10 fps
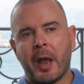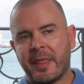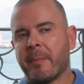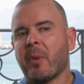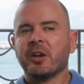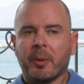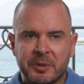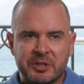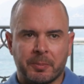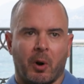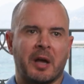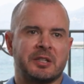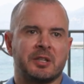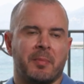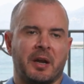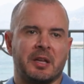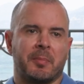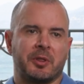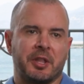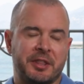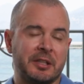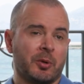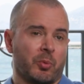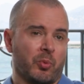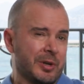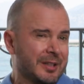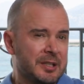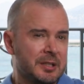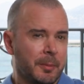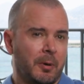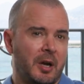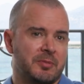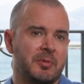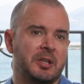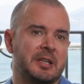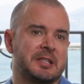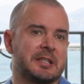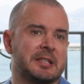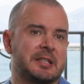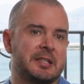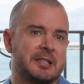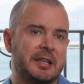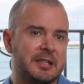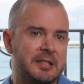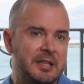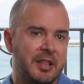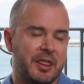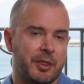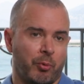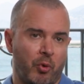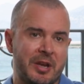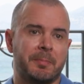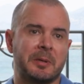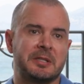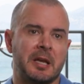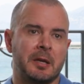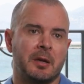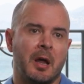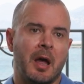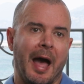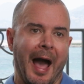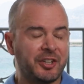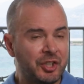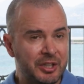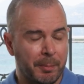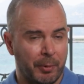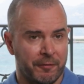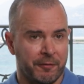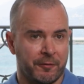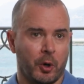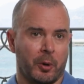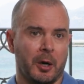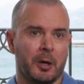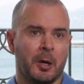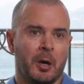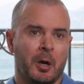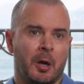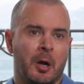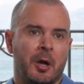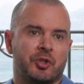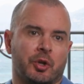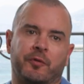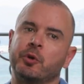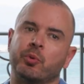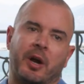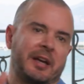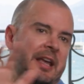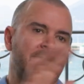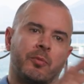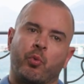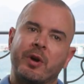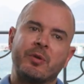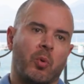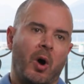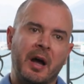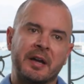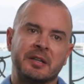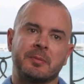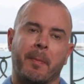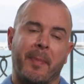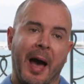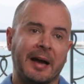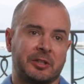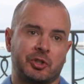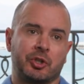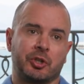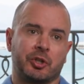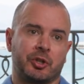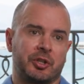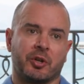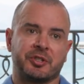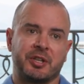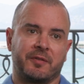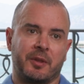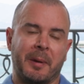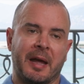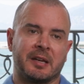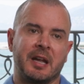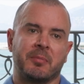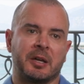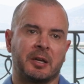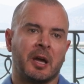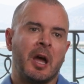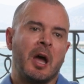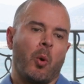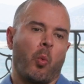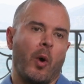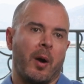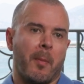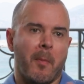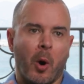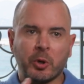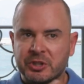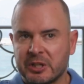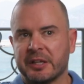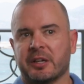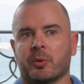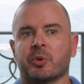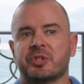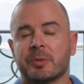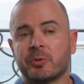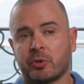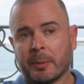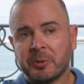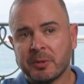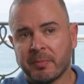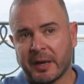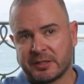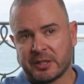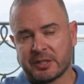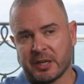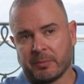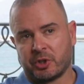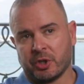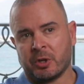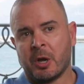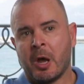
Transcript: And that might not be surprising to many, but the thing that really surprised me is that 63% actually prefer it. So if you, again, rewind back to the onset of the pandemic, where mostly it was subscription-based consumption,